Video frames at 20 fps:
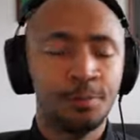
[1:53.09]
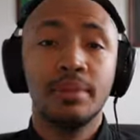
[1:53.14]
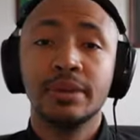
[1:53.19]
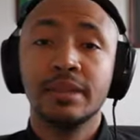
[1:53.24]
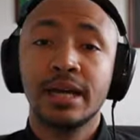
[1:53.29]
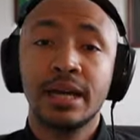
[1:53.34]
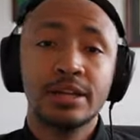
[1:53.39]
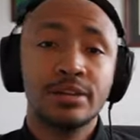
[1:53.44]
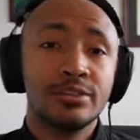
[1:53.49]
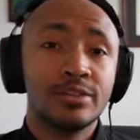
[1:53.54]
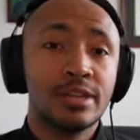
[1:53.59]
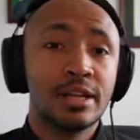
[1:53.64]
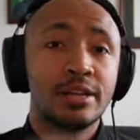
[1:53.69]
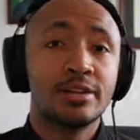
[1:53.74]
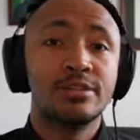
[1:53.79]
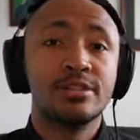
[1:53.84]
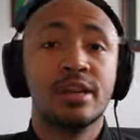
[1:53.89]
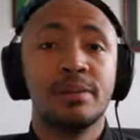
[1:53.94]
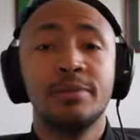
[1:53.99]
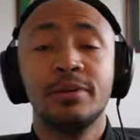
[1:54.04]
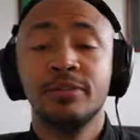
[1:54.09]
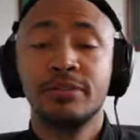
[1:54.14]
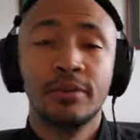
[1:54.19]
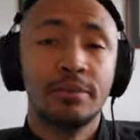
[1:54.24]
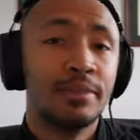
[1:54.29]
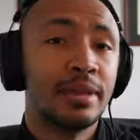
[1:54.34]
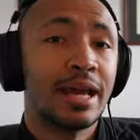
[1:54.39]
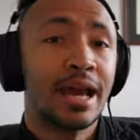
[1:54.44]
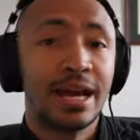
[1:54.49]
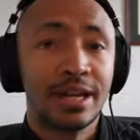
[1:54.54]
But the Hydras that are summoned
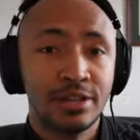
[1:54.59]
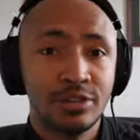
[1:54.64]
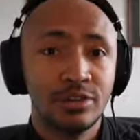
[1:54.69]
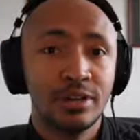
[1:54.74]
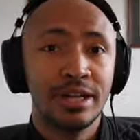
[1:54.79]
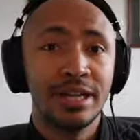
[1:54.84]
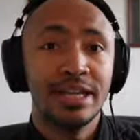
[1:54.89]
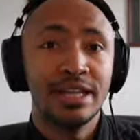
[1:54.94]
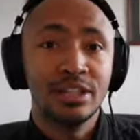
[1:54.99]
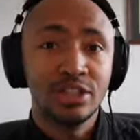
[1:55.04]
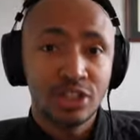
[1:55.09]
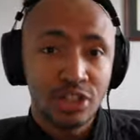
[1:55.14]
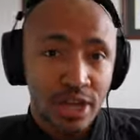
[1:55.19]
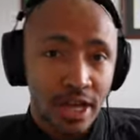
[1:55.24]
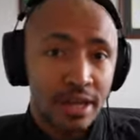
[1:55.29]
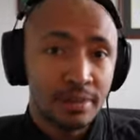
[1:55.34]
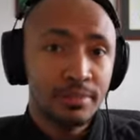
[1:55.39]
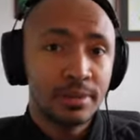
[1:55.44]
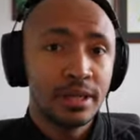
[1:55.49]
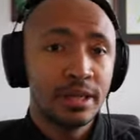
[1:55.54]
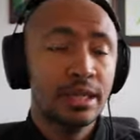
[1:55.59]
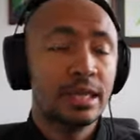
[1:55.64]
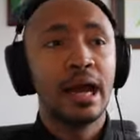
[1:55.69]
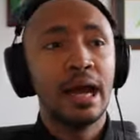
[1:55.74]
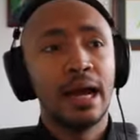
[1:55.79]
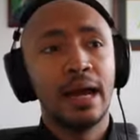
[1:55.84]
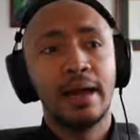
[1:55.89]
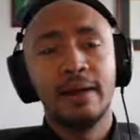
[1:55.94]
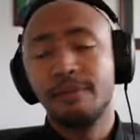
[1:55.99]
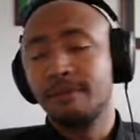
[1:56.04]
from the Hydra enchantment,
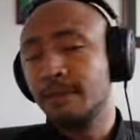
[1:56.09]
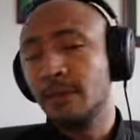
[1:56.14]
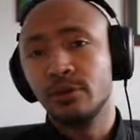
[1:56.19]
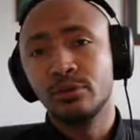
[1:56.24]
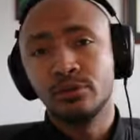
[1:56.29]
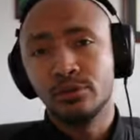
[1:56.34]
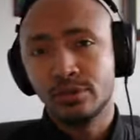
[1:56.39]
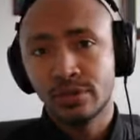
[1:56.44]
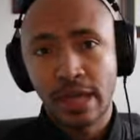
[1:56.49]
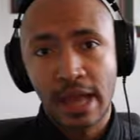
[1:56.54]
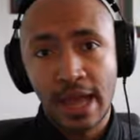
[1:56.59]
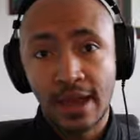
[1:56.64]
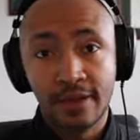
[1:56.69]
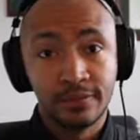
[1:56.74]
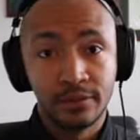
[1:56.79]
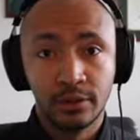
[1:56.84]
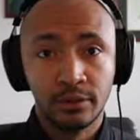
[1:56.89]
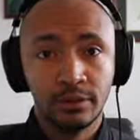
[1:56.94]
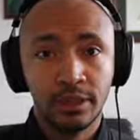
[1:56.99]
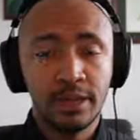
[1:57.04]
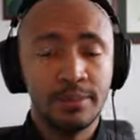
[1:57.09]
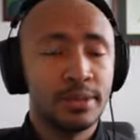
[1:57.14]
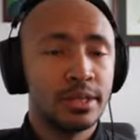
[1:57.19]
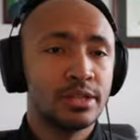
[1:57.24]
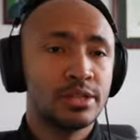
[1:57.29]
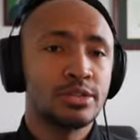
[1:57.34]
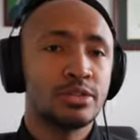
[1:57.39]
uh, those have no limit.